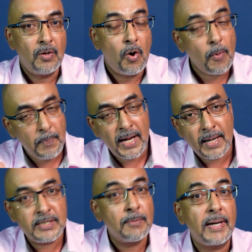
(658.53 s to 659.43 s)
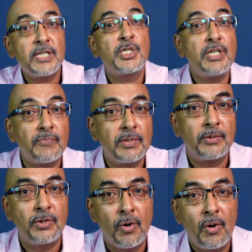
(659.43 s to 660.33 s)
or perhaps you might shift
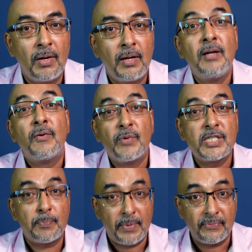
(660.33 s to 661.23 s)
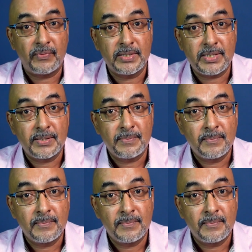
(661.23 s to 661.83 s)
your risk preference.